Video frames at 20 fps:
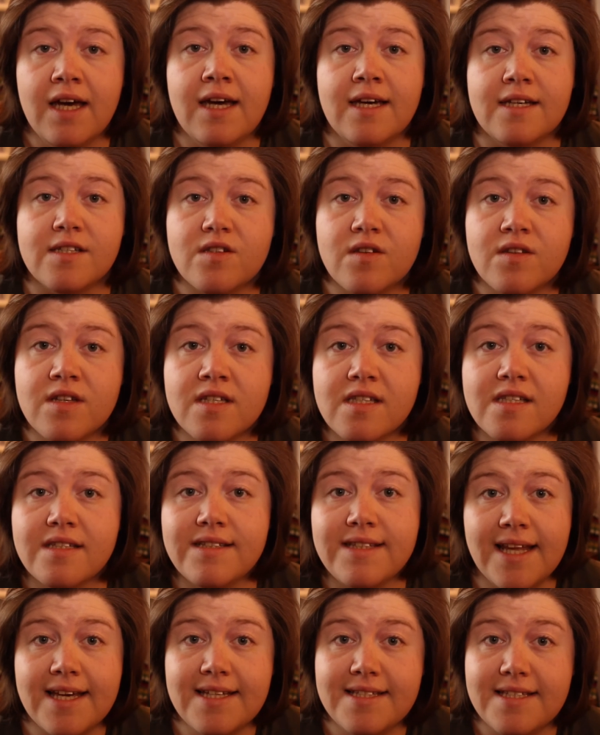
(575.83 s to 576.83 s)
Hey, so this is
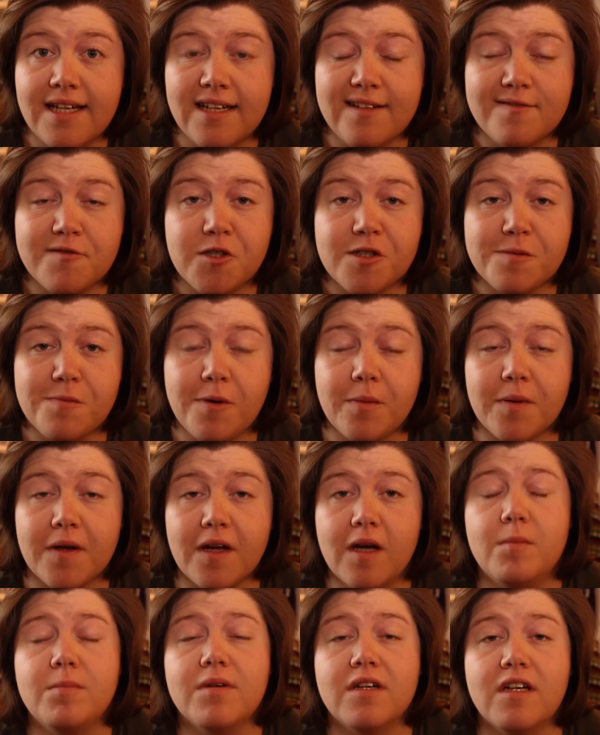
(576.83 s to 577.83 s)
Later Live just
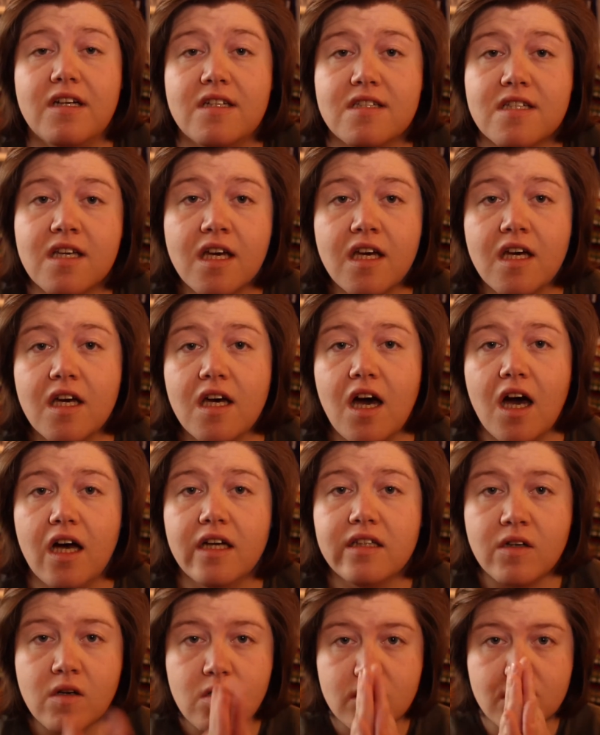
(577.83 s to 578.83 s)
popping up because
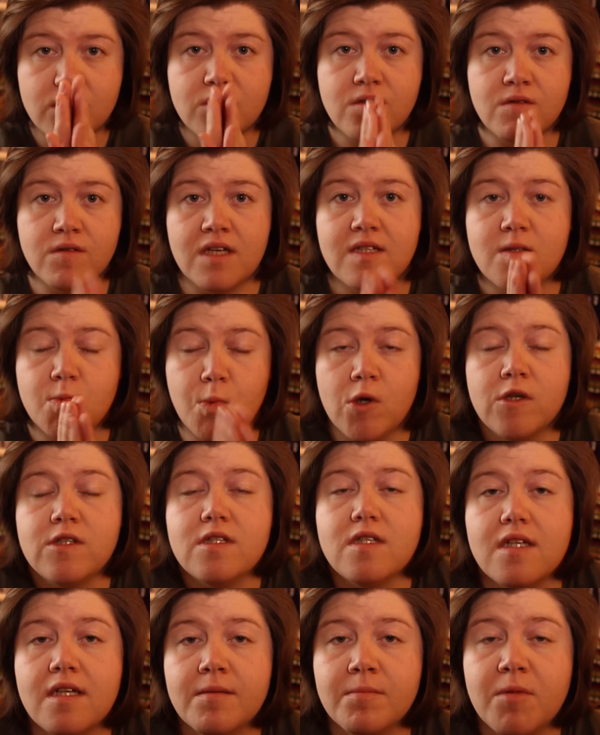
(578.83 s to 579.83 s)
I got to this
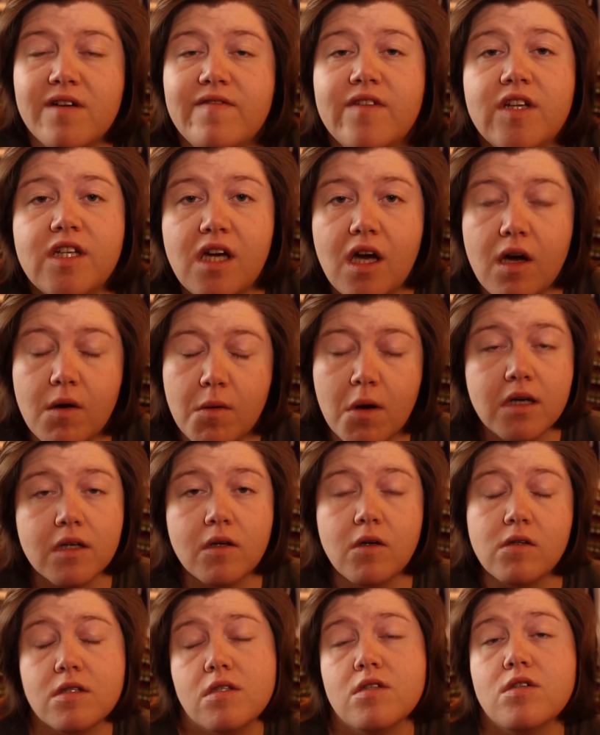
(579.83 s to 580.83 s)
point in my video and
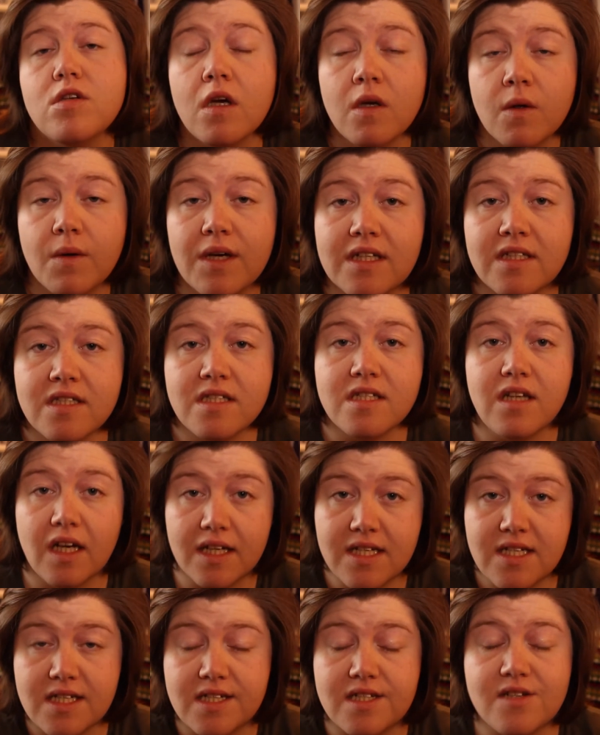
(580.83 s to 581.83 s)
got too
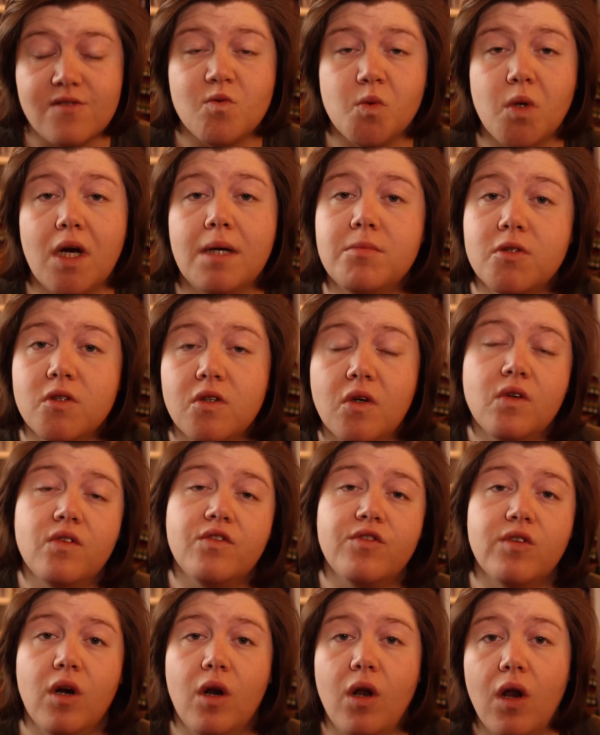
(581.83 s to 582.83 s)
excited and rambled on
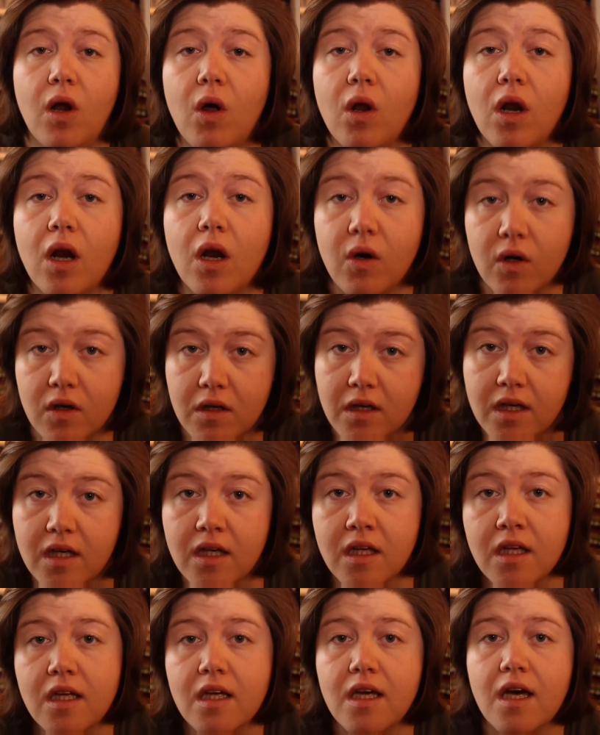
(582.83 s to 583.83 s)
for a lot longer
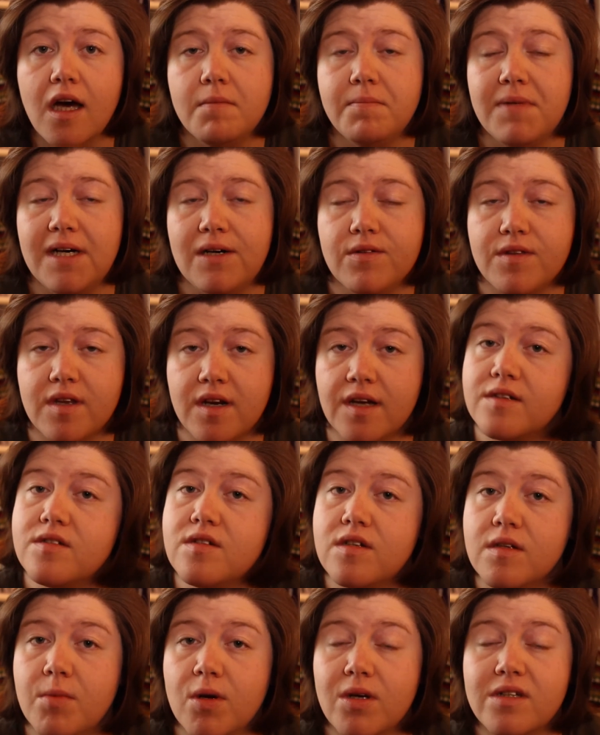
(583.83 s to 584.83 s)
about the
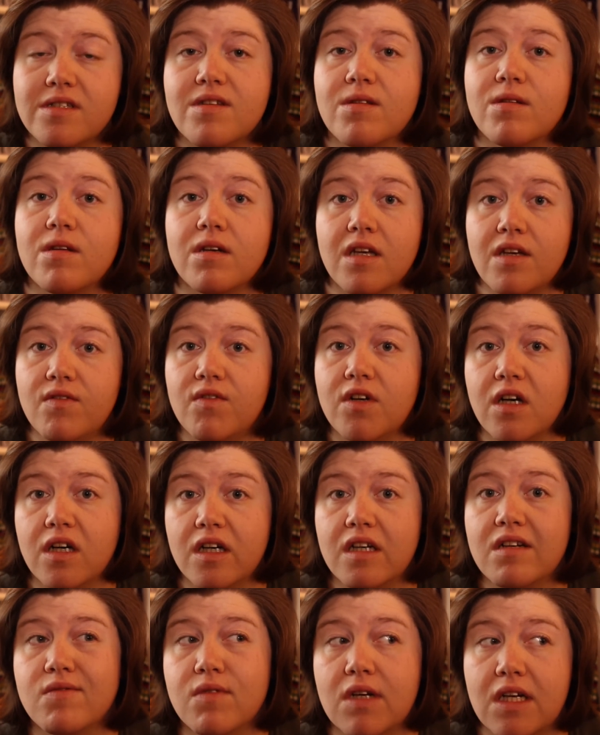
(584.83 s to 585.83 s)
next two books than even
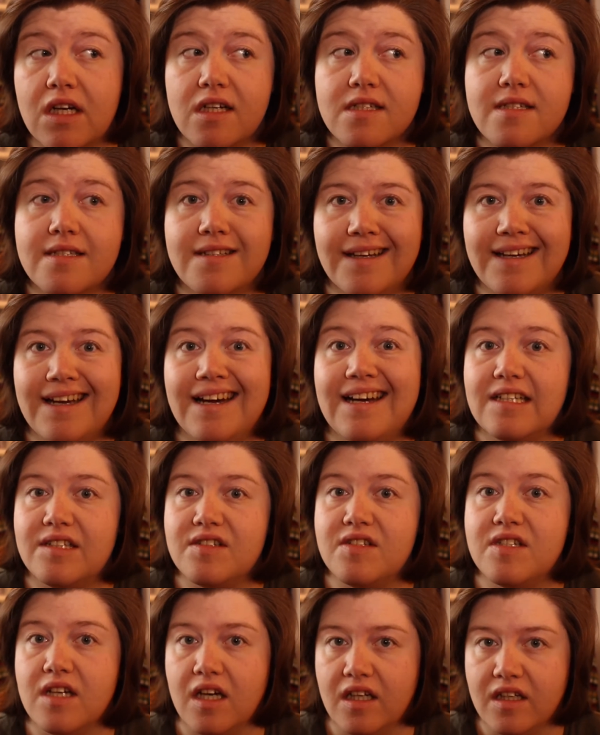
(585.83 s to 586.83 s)
I realised I
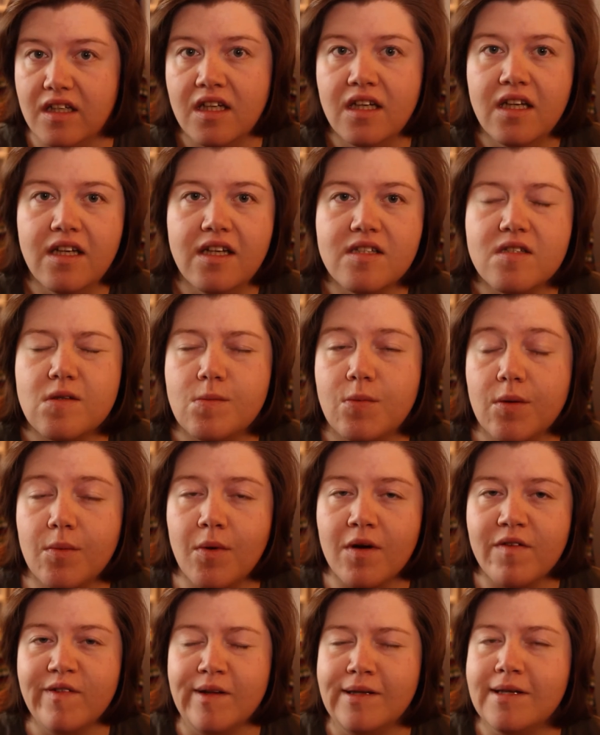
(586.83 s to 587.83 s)
had done. To the point
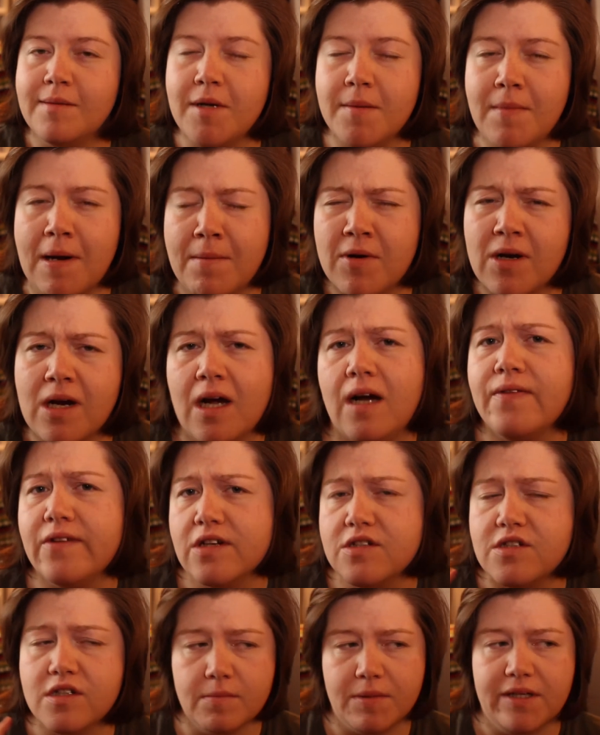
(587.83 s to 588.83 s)
where I filled up my memory card,
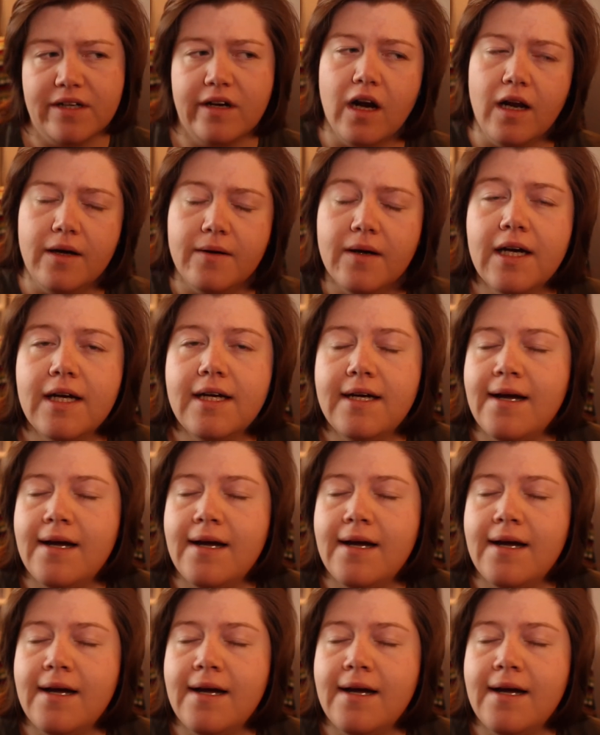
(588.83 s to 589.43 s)
that should have been a clue.